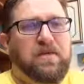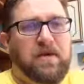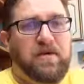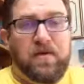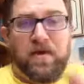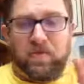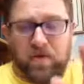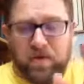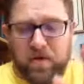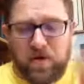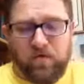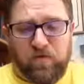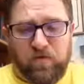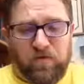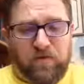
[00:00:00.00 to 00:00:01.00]
And, and we went
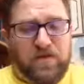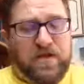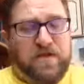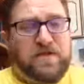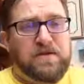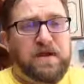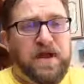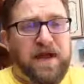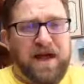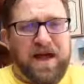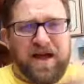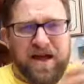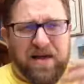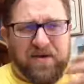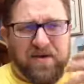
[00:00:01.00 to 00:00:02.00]
over this, and I,
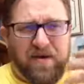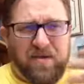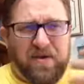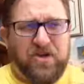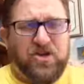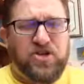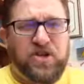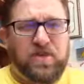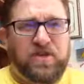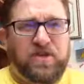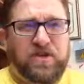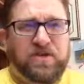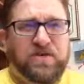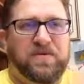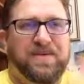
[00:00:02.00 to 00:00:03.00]
I, I want to share it
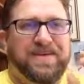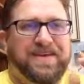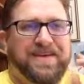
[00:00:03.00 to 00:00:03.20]
with you.